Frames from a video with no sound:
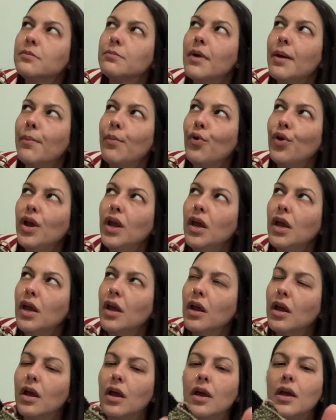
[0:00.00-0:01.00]
Memory
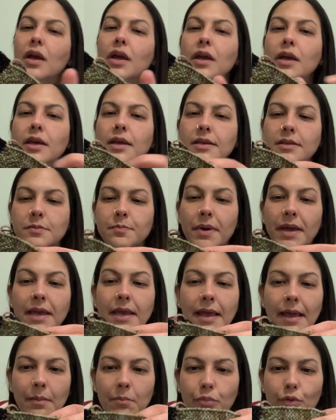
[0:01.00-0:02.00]
is by
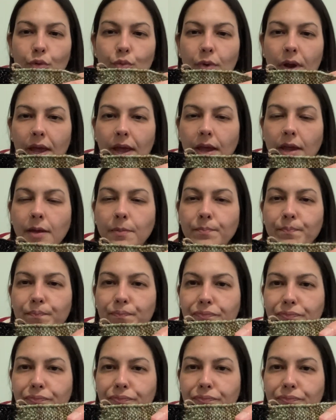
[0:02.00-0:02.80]
Kemper Wray.